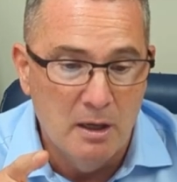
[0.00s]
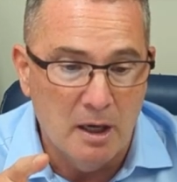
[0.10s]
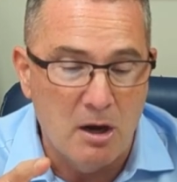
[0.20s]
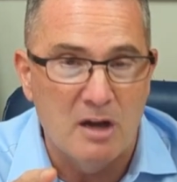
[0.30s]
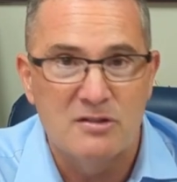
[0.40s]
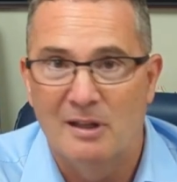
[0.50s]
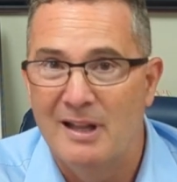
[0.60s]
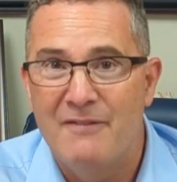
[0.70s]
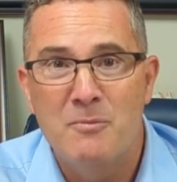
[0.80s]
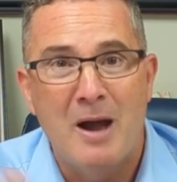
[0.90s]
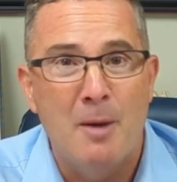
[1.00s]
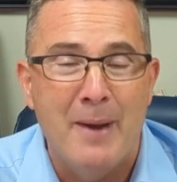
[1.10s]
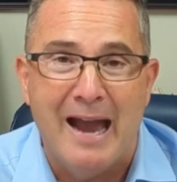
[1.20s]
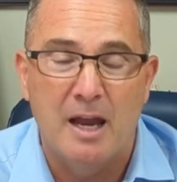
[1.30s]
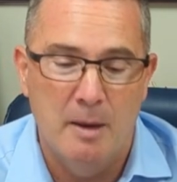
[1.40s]
it caused an 11-mile
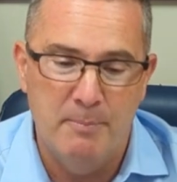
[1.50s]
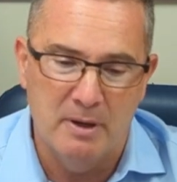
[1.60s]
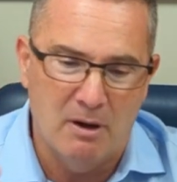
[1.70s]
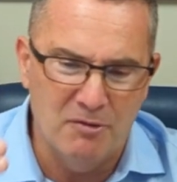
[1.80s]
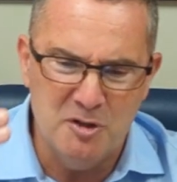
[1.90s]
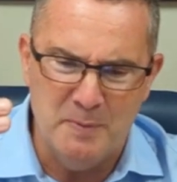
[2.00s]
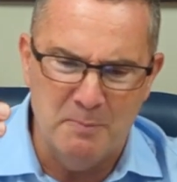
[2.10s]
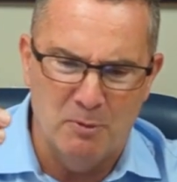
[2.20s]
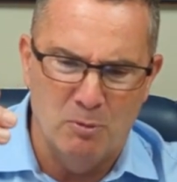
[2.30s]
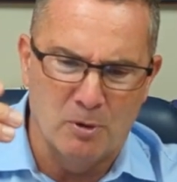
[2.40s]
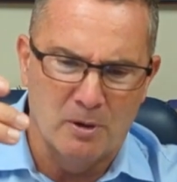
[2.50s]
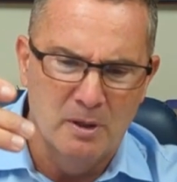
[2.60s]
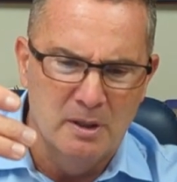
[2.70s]
backup, but all these people were